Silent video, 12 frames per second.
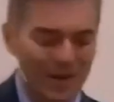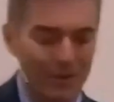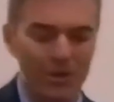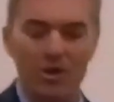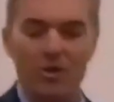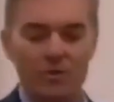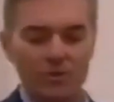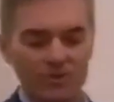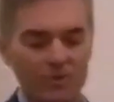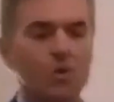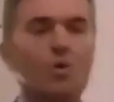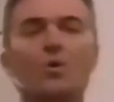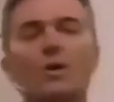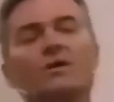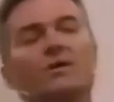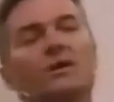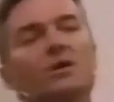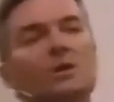we go through them so
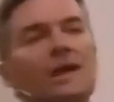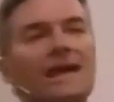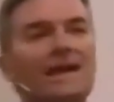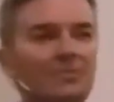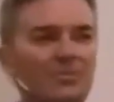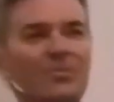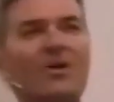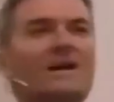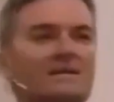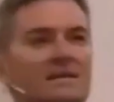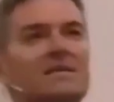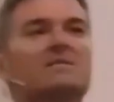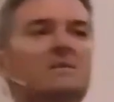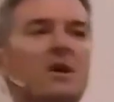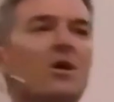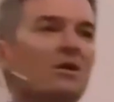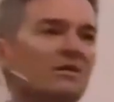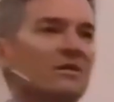quickly, you can't process
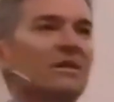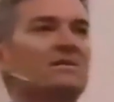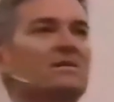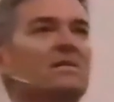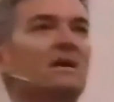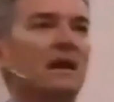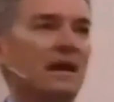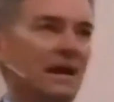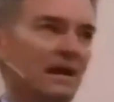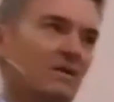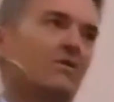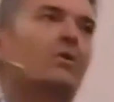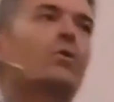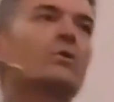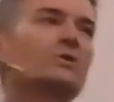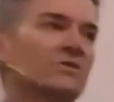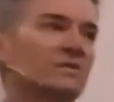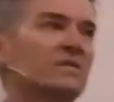all of this in the
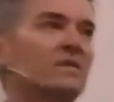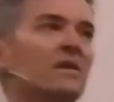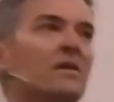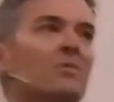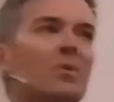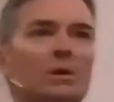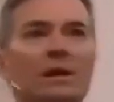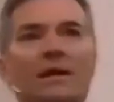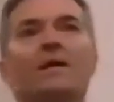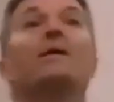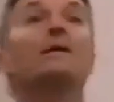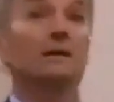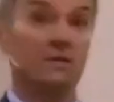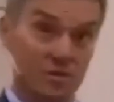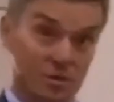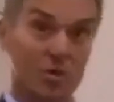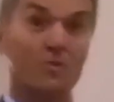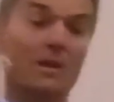course of a Sunday morning
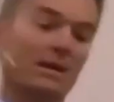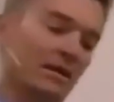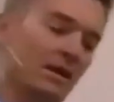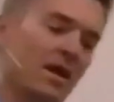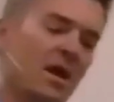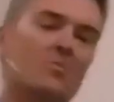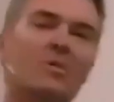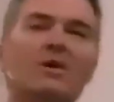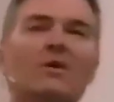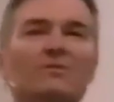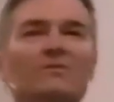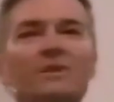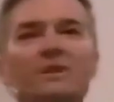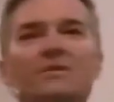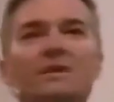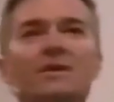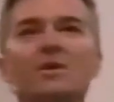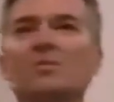sermon. But hopefully you
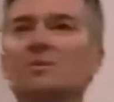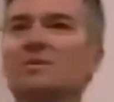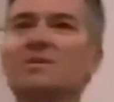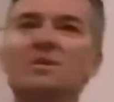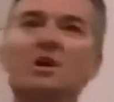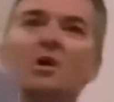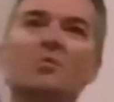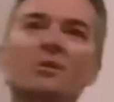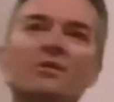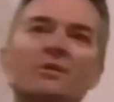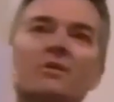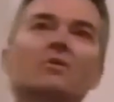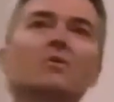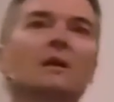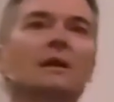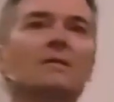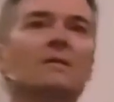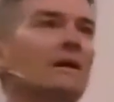take your bulletin home with you
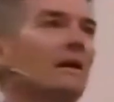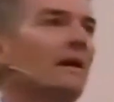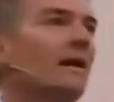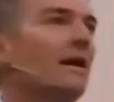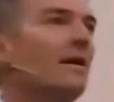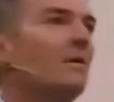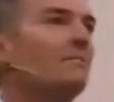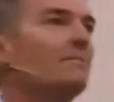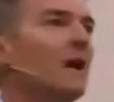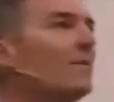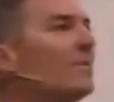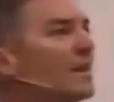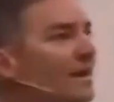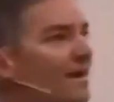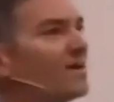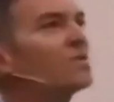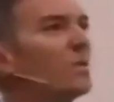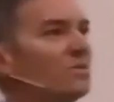and
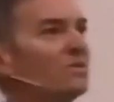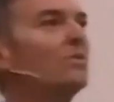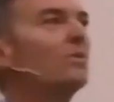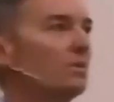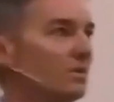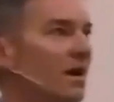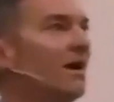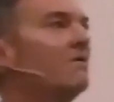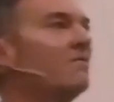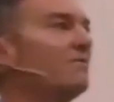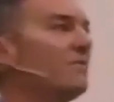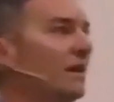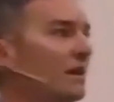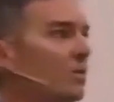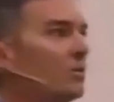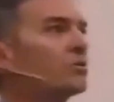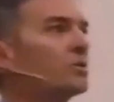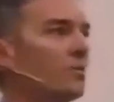because we do love and
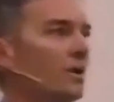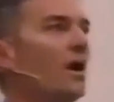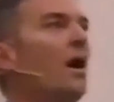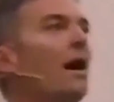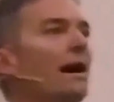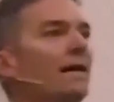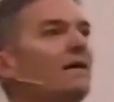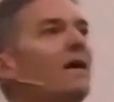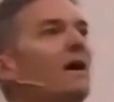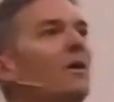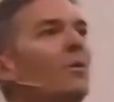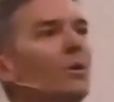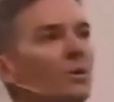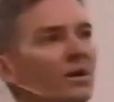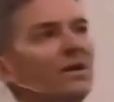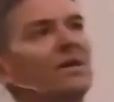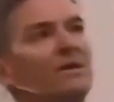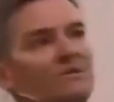worship God, we want
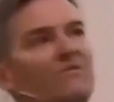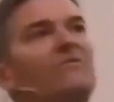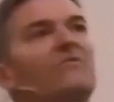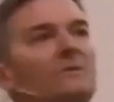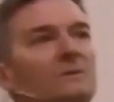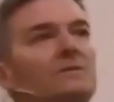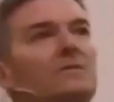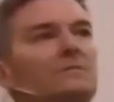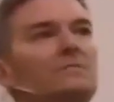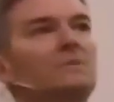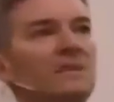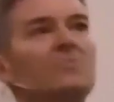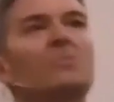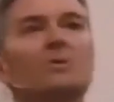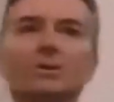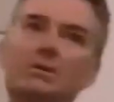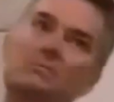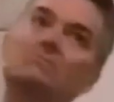to give
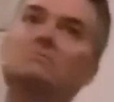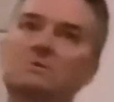deeper